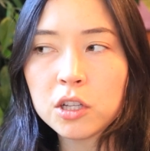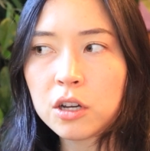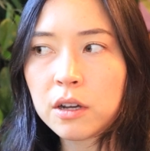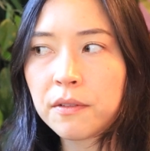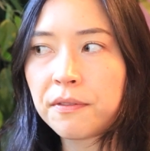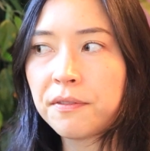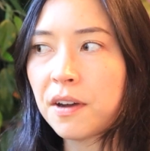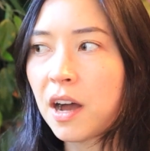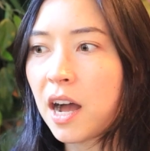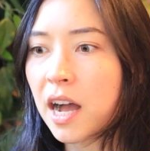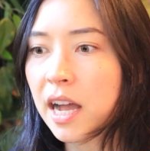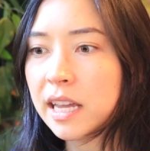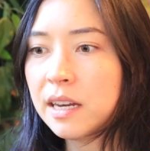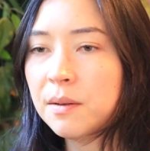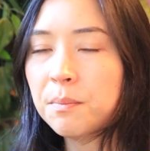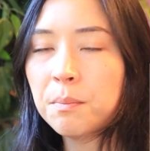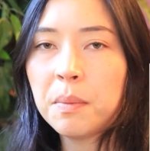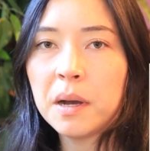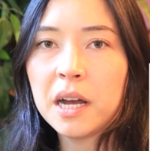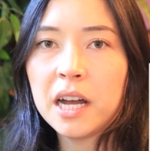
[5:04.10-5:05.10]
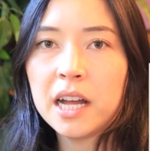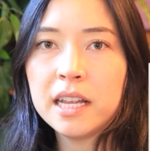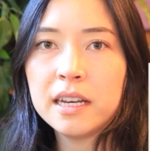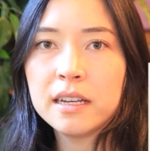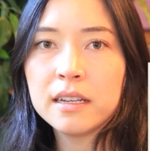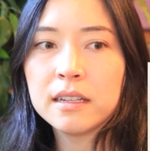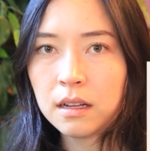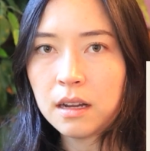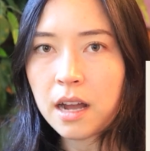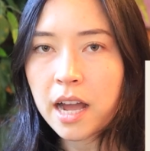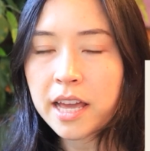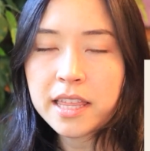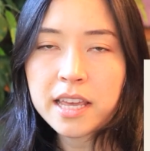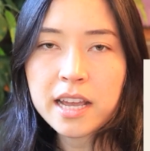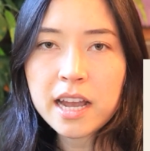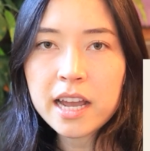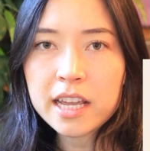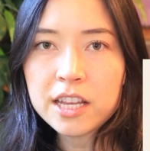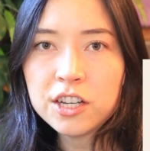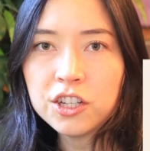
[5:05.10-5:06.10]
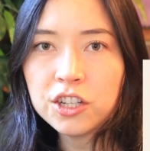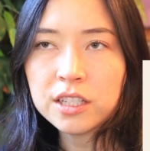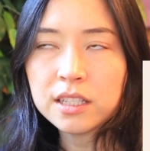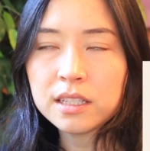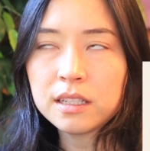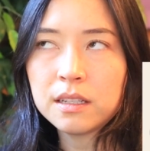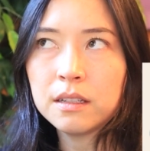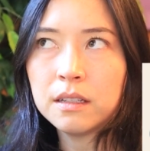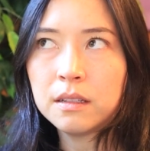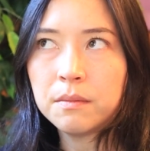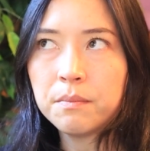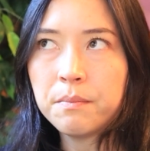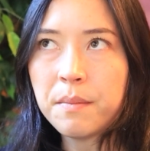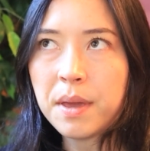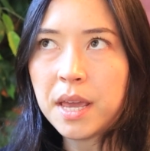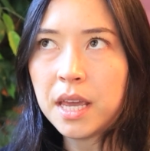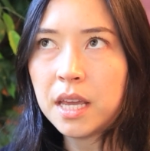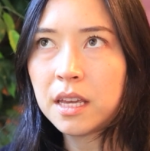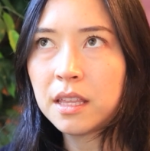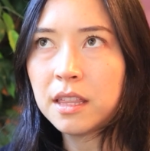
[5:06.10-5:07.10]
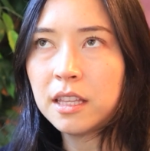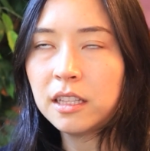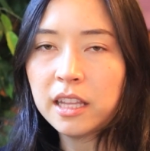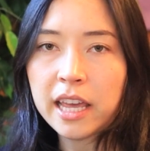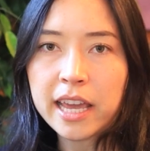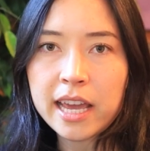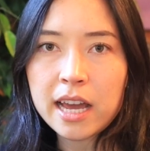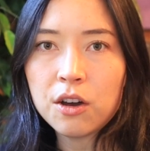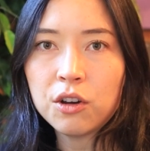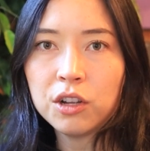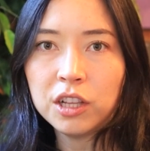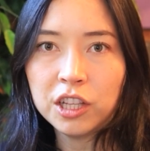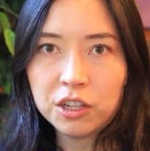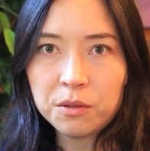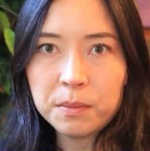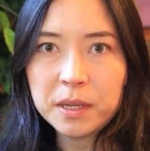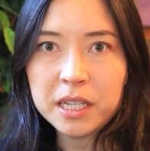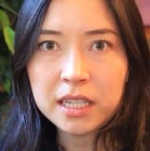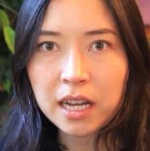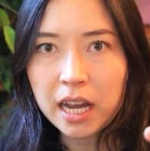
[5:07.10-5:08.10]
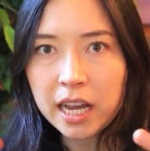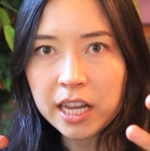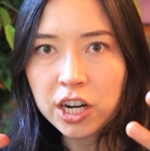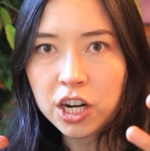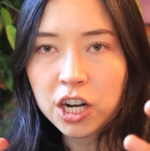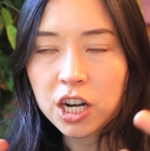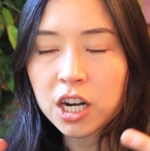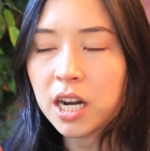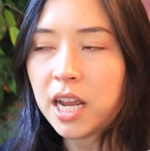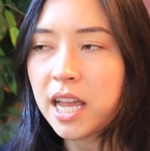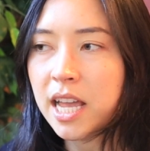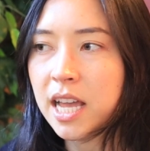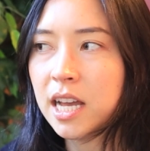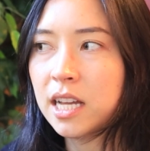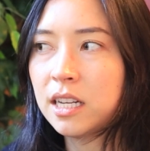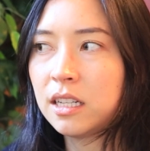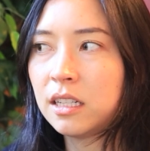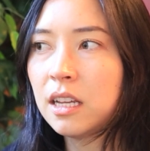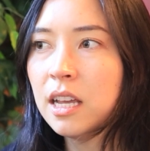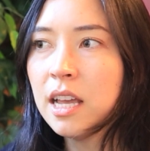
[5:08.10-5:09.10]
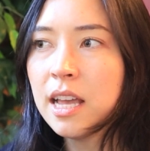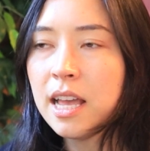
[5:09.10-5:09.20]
look fine, but I think I can just make the layout a little bit tighter and